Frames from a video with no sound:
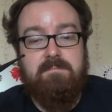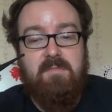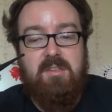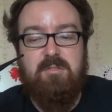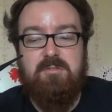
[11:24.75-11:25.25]

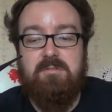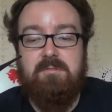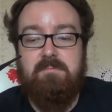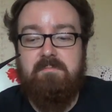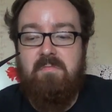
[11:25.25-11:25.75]
It doesn't
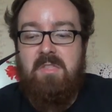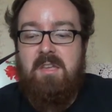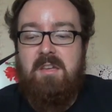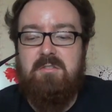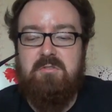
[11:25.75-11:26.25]

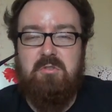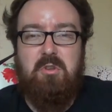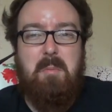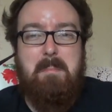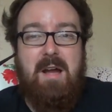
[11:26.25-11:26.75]

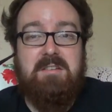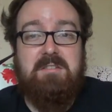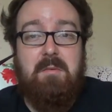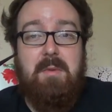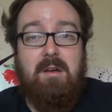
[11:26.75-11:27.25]
do a
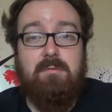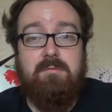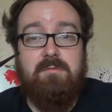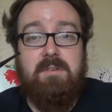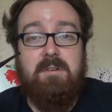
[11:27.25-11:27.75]
massive amount
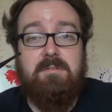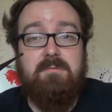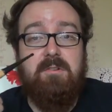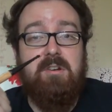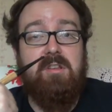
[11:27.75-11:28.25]
for you,
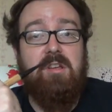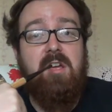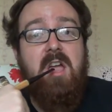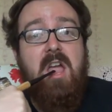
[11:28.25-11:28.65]
really.